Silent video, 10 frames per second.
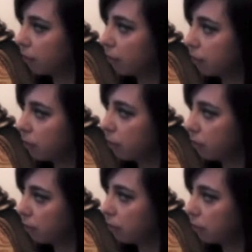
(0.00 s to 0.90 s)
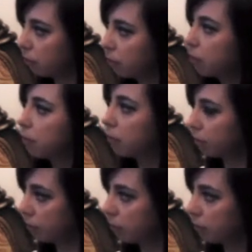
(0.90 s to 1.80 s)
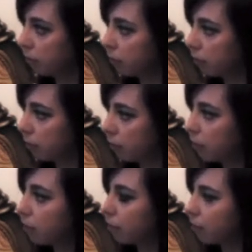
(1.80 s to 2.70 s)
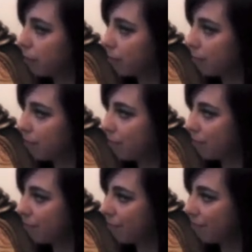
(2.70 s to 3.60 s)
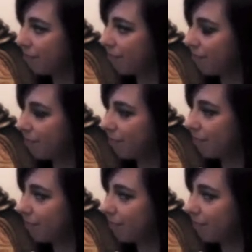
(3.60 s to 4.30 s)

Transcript: The person shown says nothing.